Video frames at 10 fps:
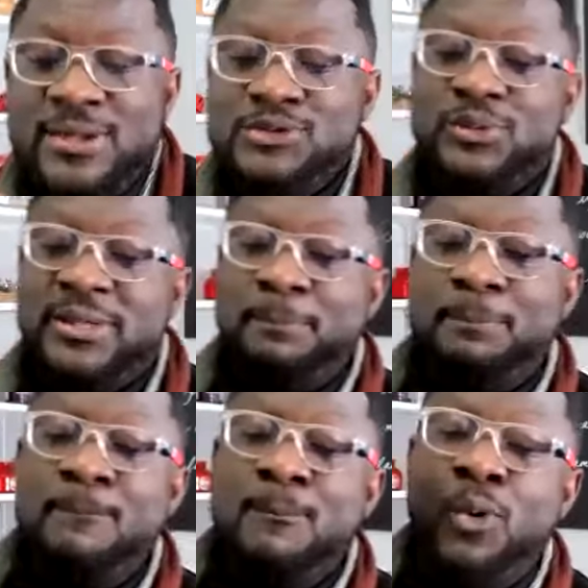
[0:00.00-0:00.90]
So they
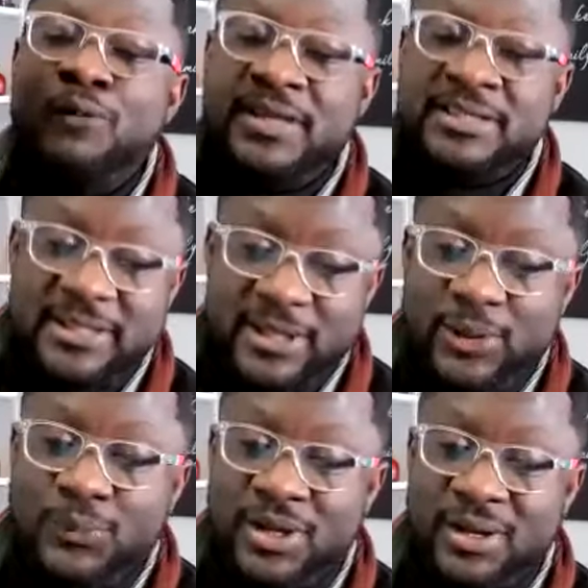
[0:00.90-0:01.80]
move into the
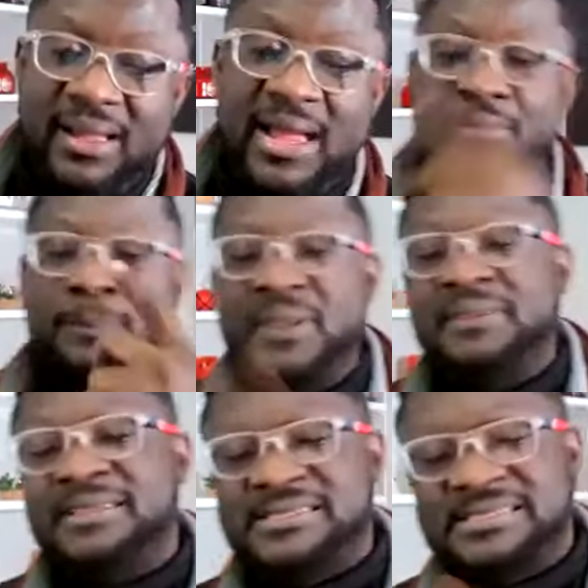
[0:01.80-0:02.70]
new year and repeat
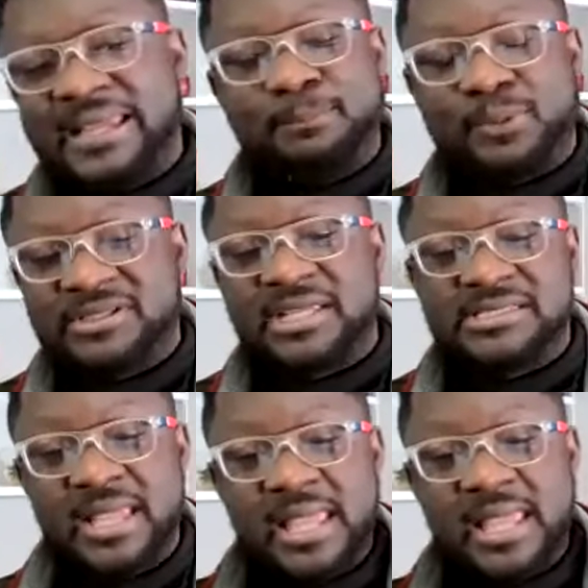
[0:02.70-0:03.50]
the same process.